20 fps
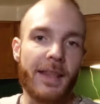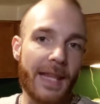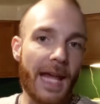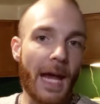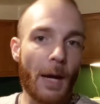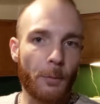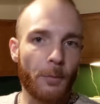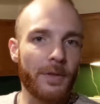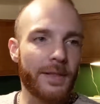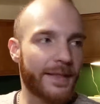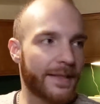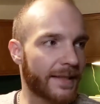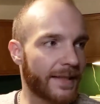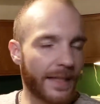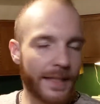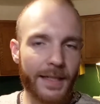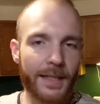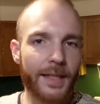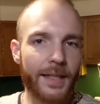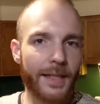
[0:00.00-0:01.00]
That
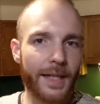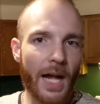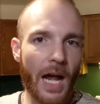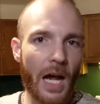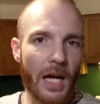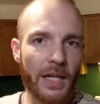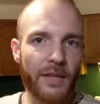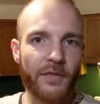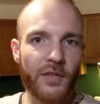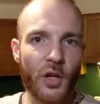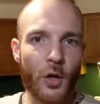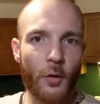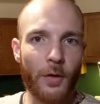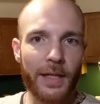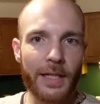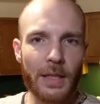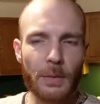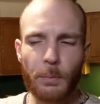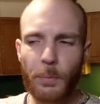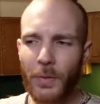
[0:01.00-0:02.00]
was kind of
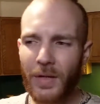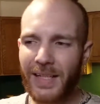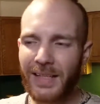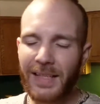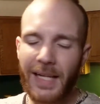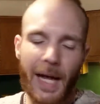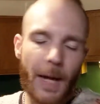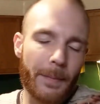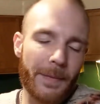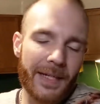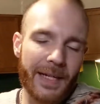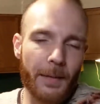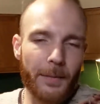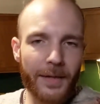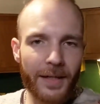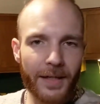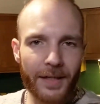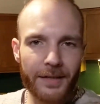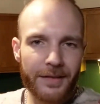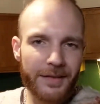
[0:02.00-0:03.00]
annoying, but I mean,
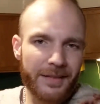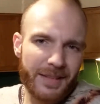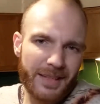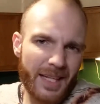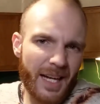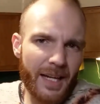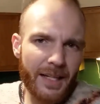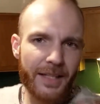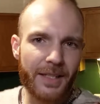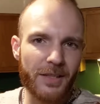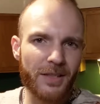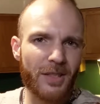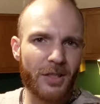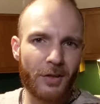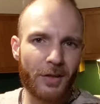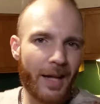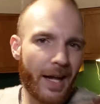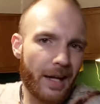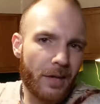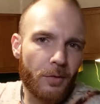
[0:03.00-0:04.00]
I'm kind of used
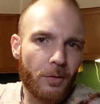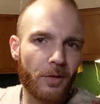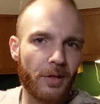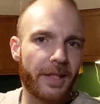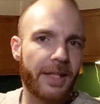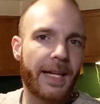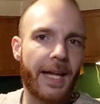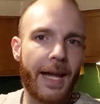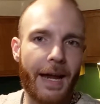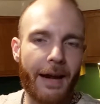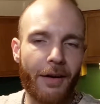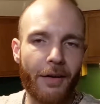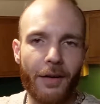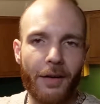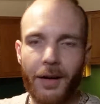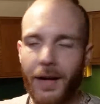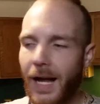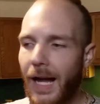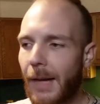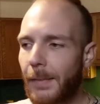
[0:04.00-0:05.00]
to it. I don't really
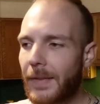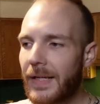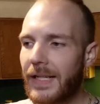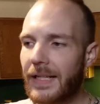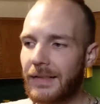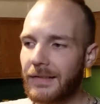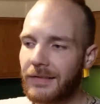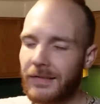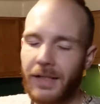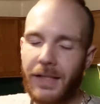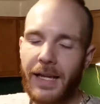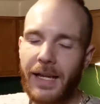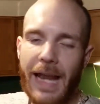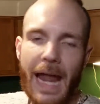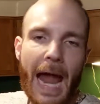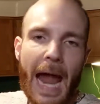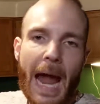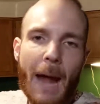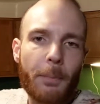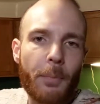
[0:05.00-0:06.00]
care. I mean,
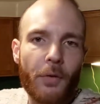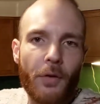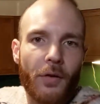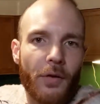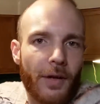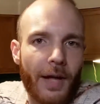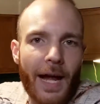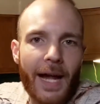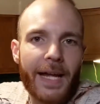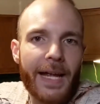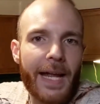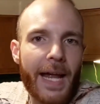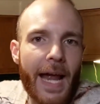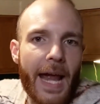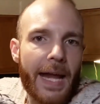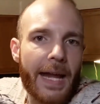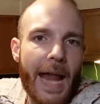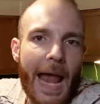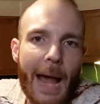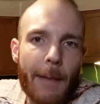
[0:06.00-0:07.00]
an apple. I
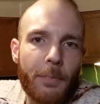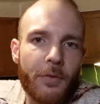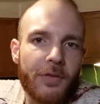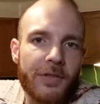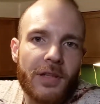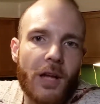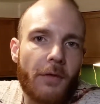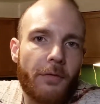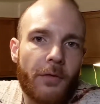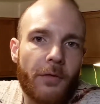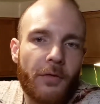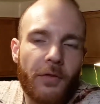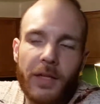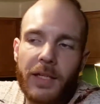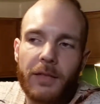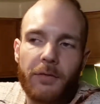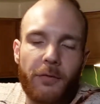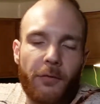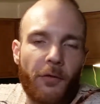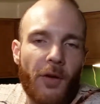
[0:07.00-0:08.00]
ate apples off of,
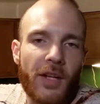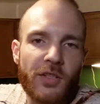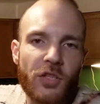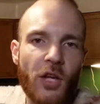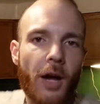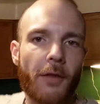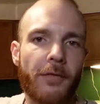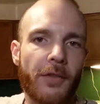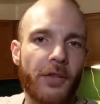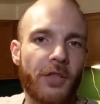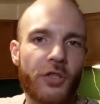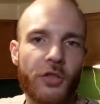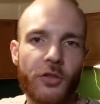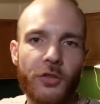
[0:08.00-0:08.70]
like, fresh off the